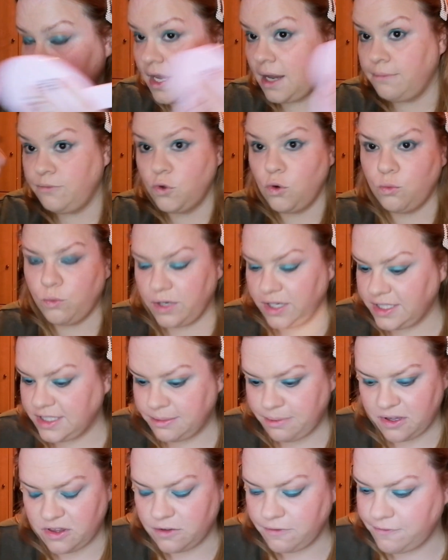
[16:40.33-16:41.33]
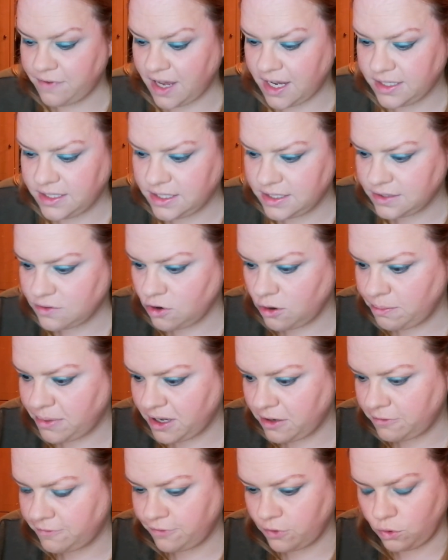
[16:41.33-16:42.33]
I'm not worried about the fact it's got a bit
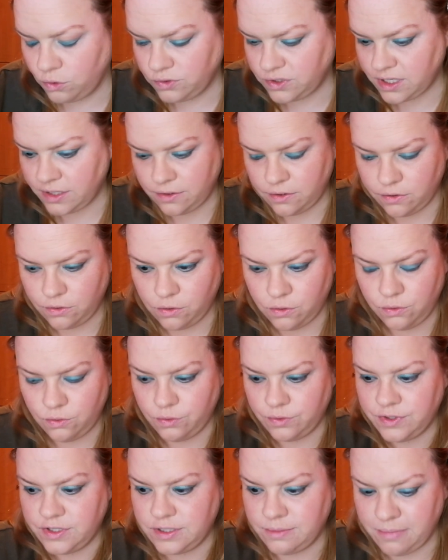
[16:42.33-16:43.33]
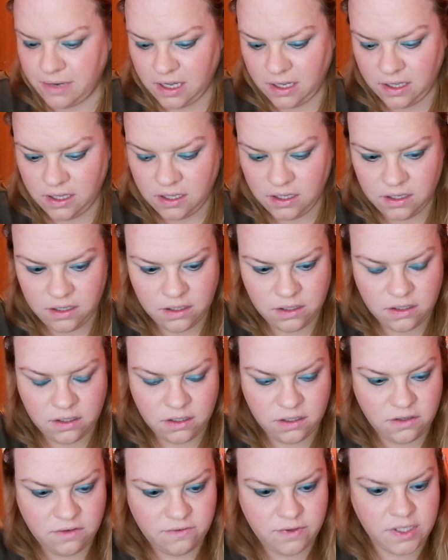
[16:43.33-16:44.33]
of folding or going on to my
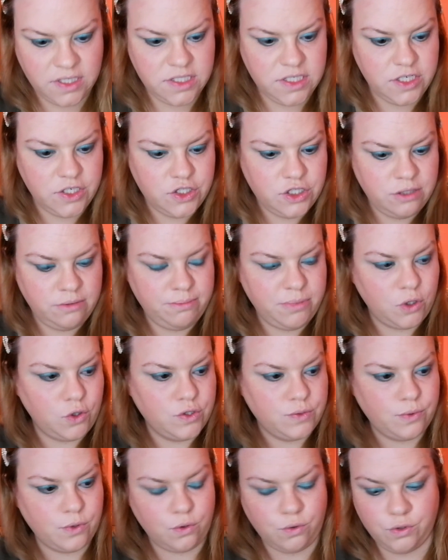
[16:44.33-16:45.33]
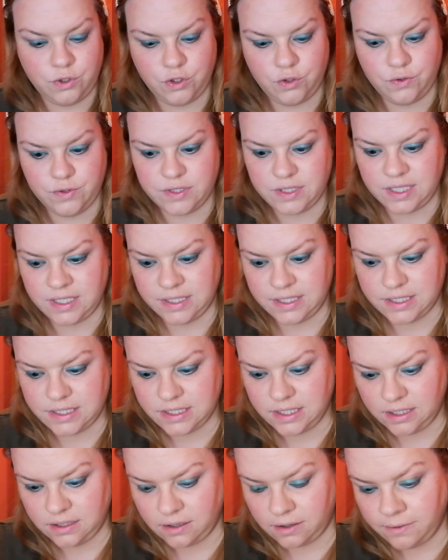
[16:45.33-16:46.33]
foundation, because we're going to use
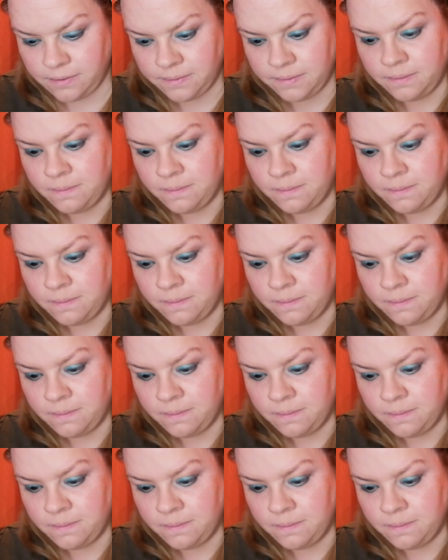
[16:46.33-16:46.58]
concealer.